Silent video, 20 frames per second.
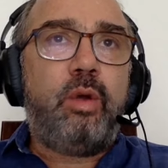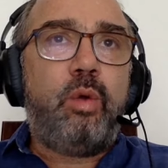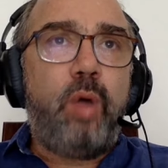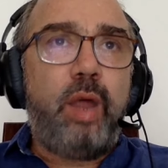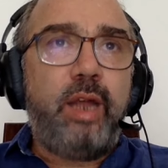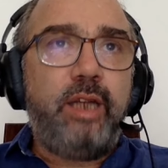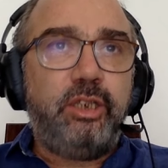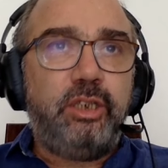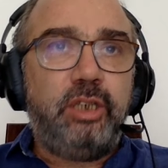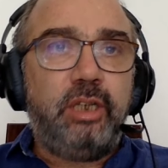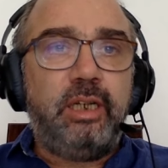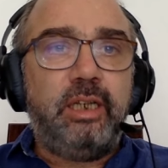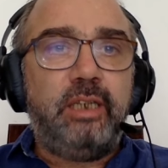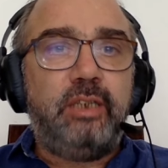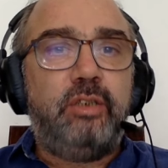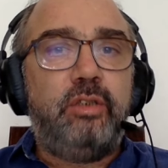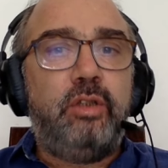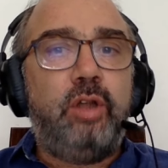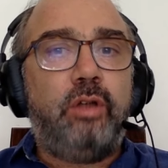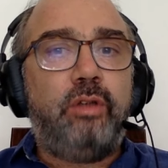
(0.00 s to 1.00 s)
question
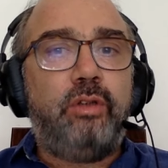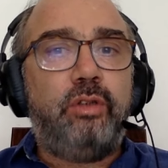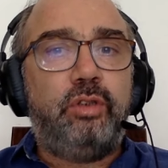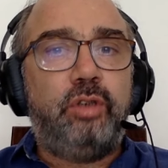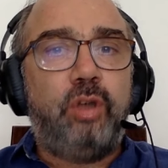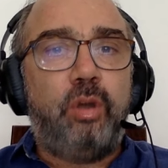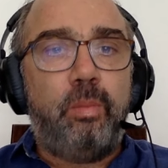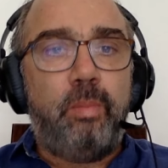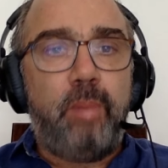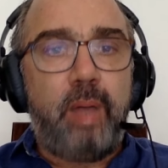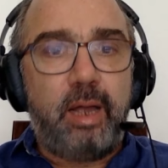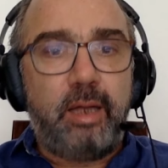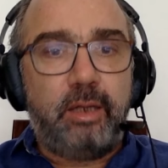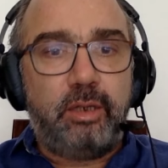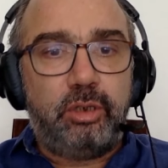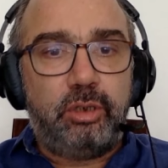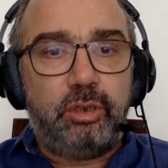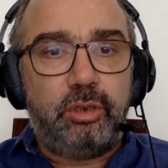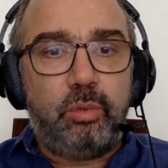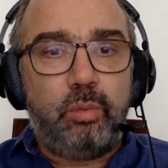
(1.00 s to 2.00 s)
is not so
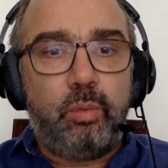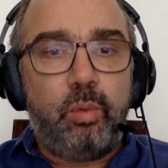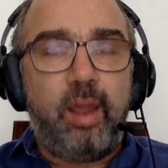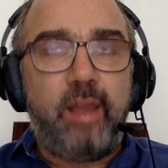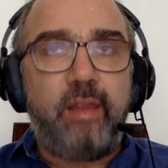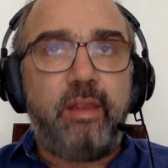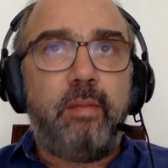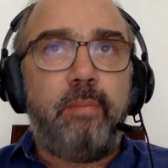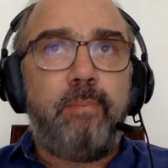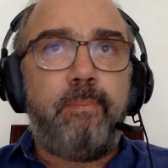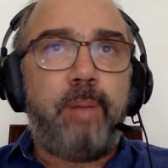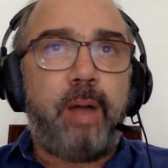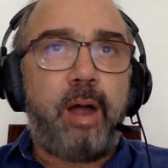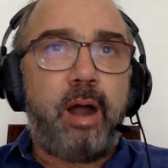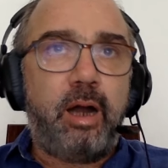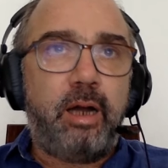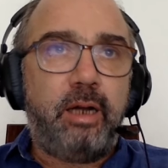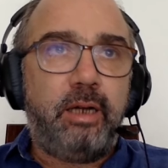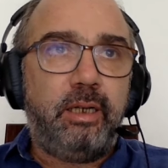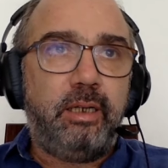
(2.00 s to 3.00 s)
much whether
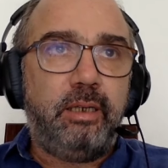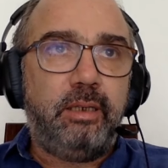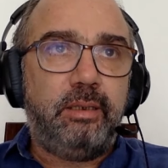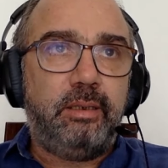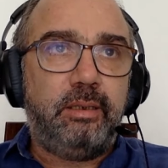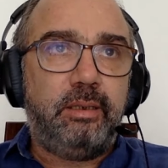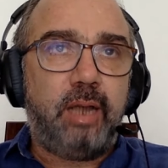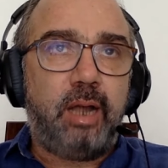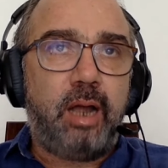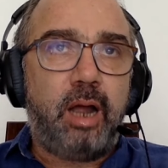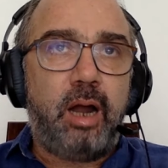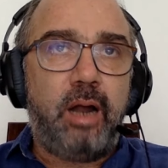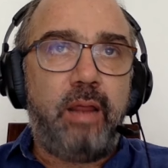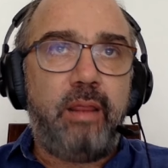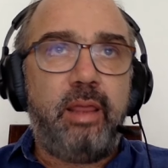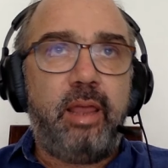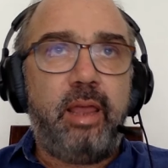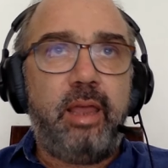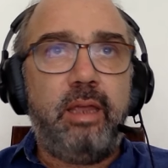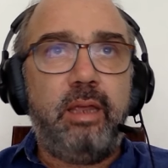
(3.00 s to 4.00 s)
parties, are
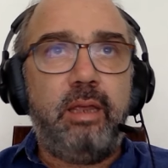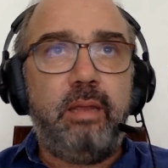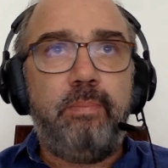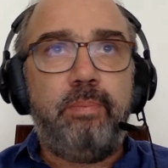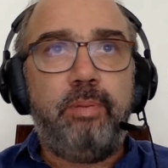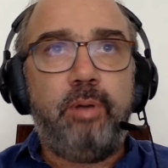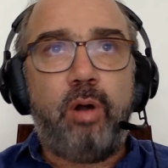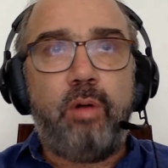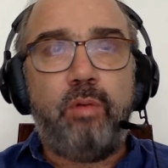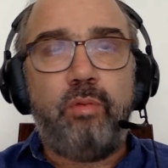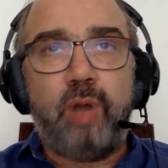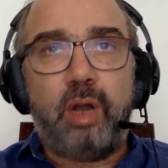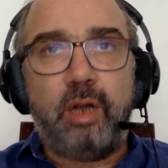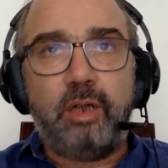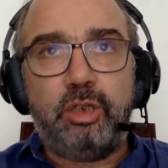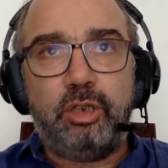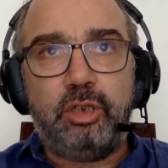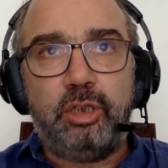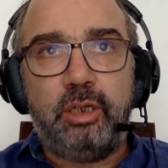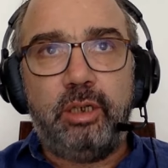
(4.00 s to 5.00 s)
they
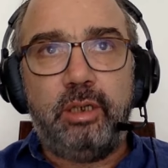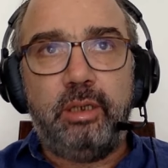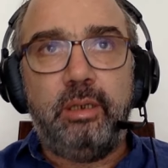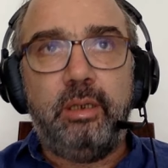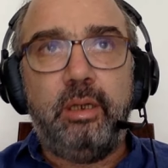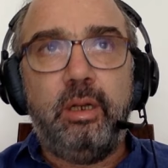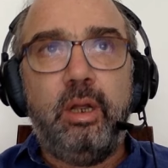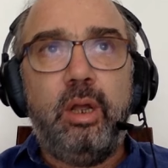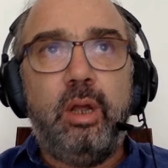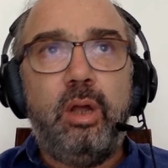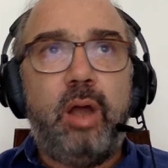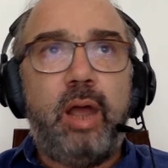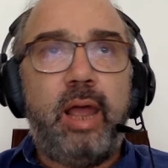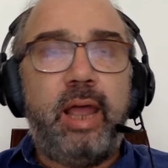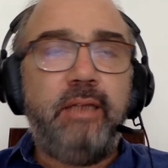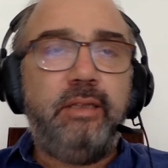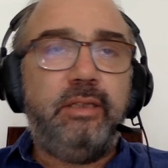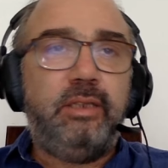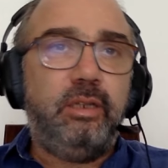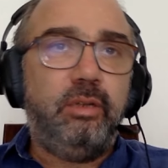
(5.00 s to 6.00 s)
pro-Russian,
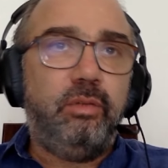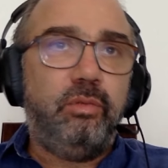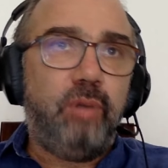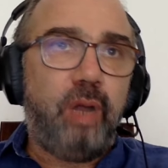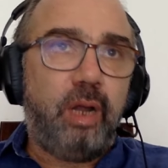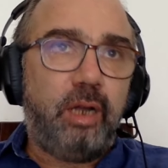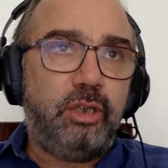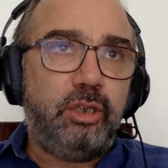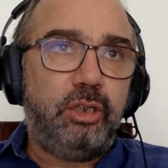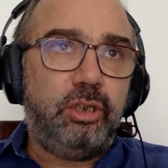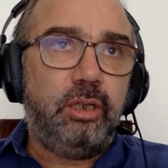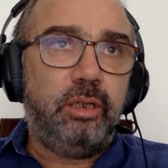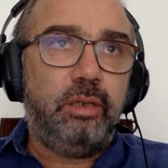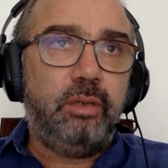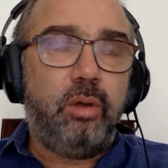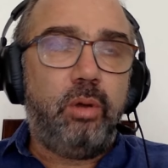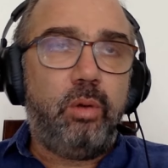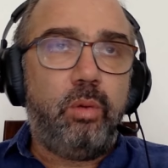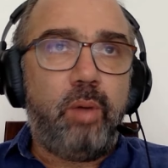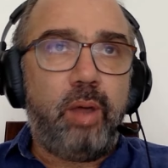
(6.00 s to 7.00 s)
anti-Russian
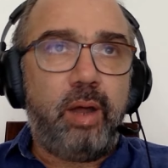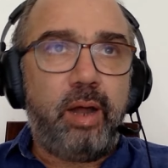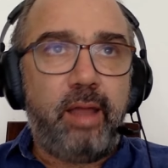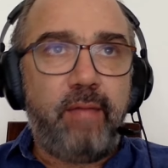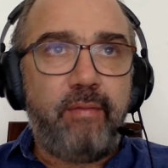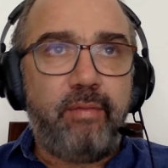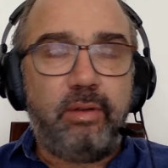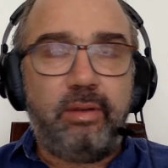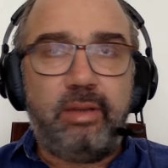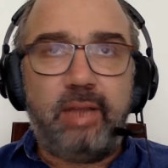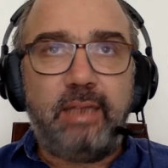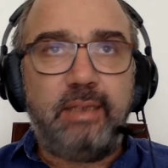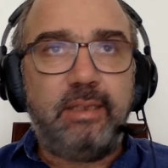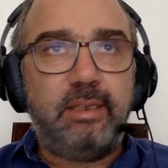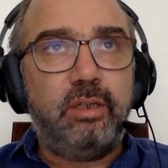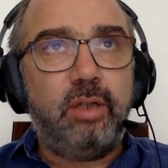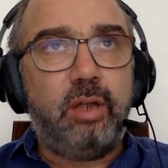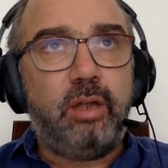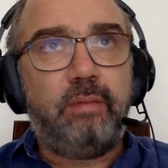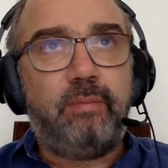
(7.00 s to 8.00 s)
or whatever.
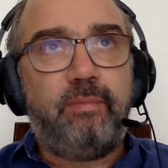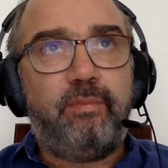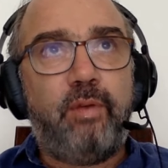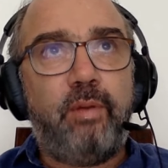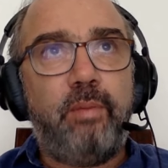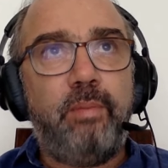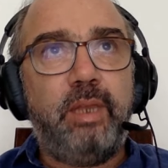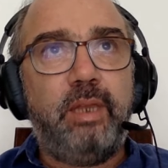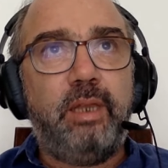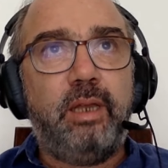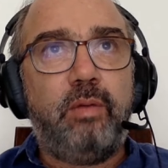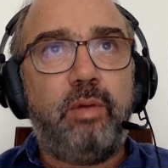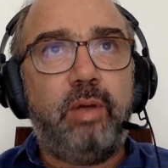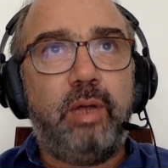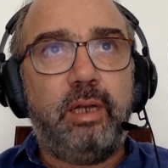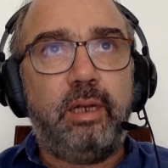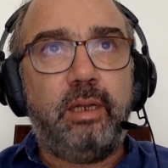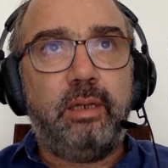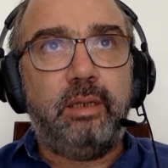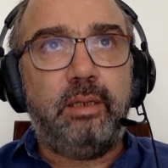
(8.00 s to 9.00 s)
That's not, for me,
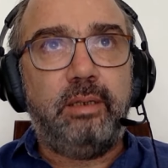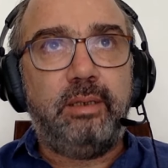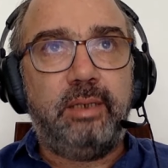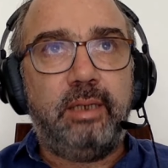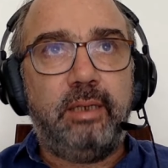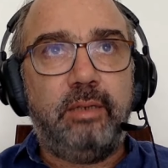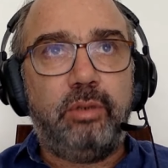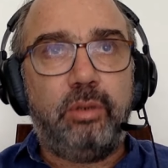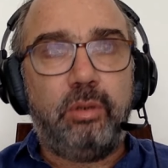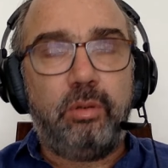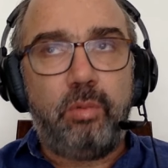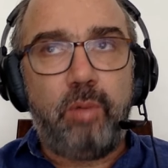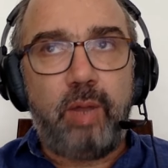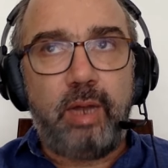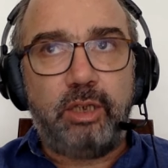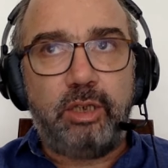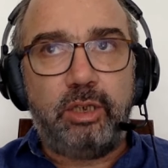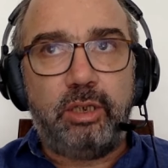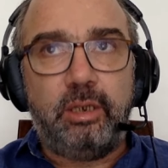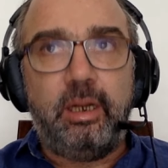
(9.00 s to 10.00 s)
the central
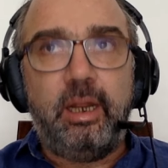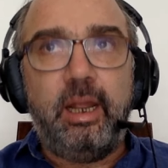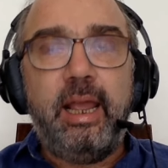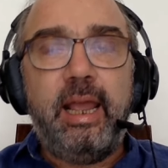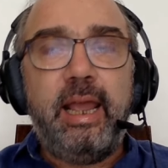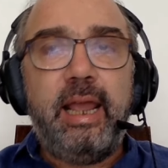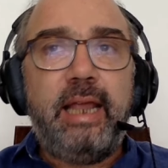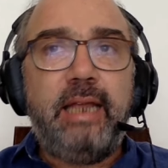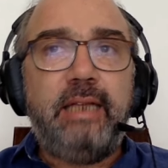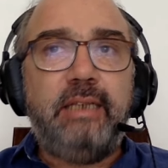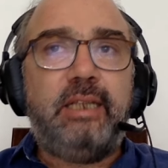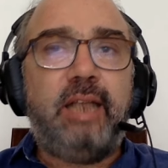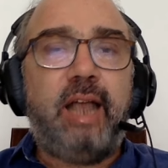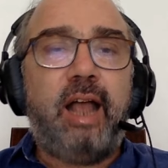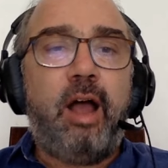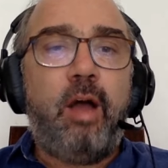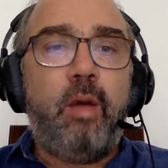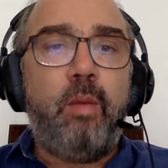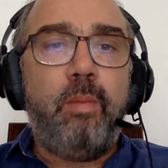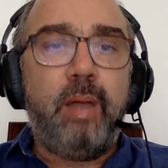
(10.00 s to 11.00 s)
question. Is
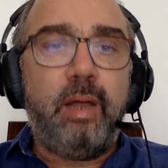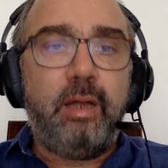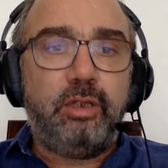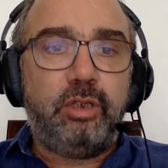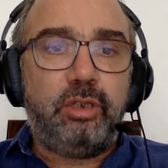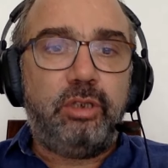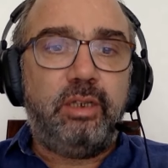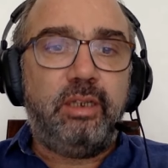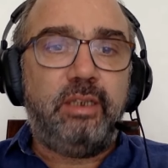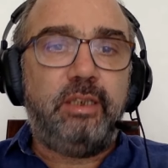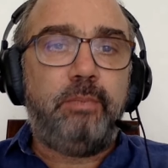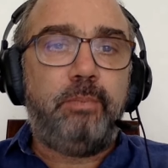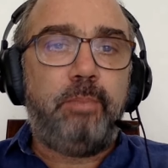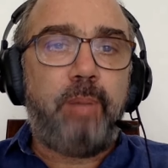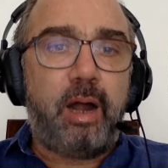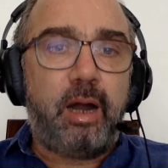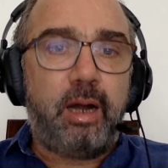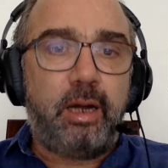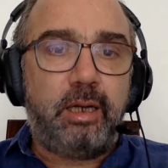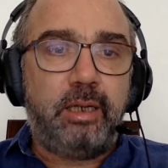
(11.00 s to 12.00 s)
how much these
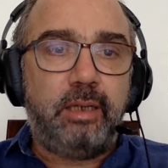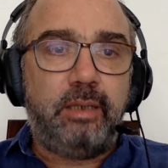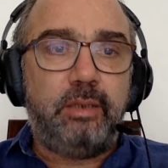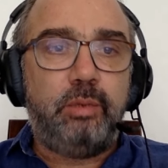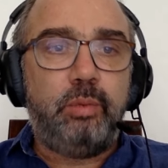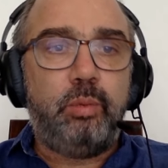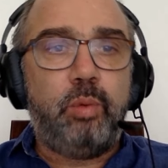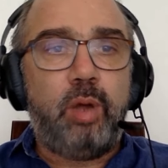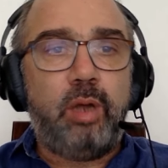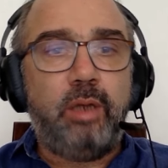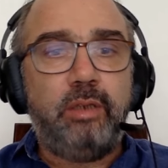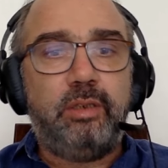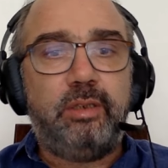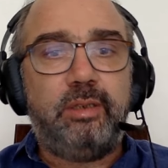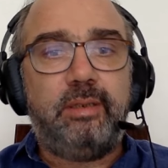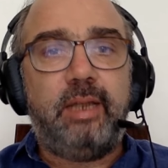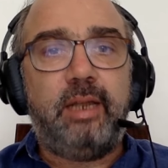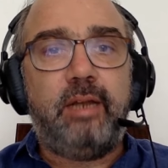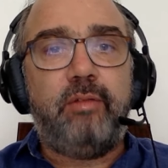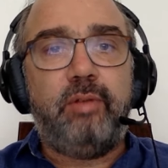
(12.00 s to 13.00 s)
parties,
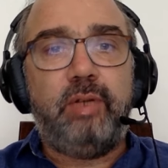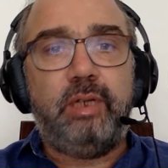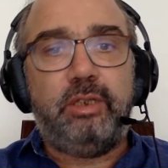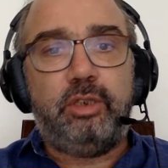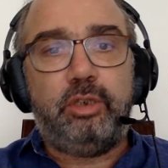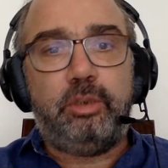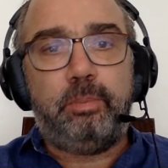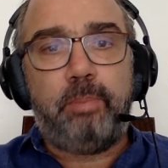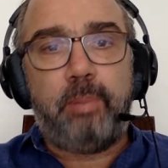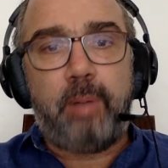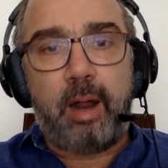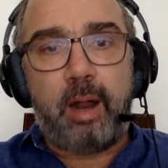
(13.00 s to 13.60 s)
once they reach